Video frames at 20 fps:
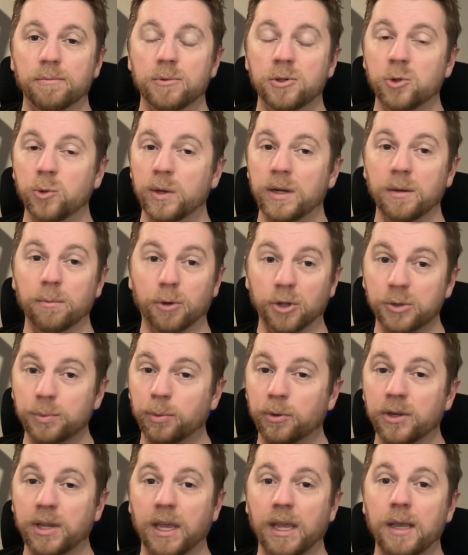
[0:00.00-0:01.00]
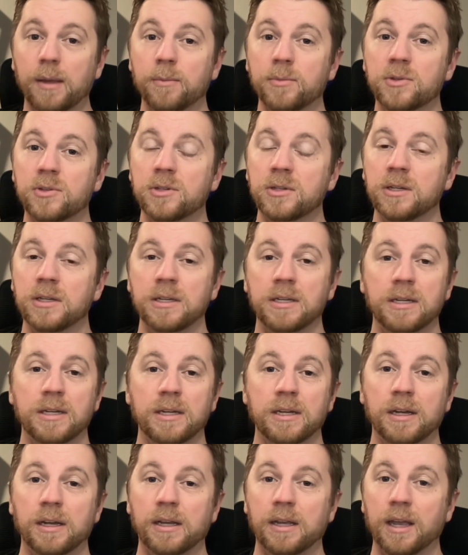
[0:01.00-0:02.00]
Doing multiple games
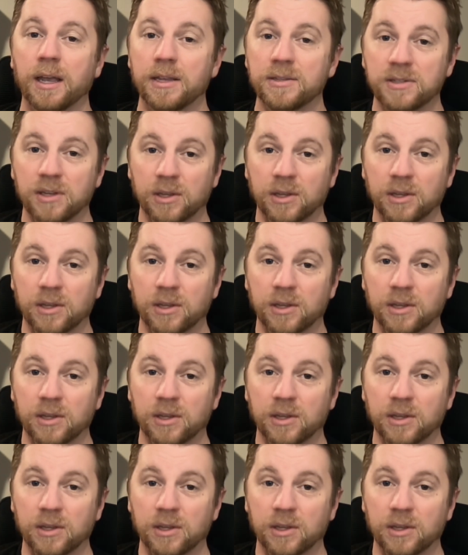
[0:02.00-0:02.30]
as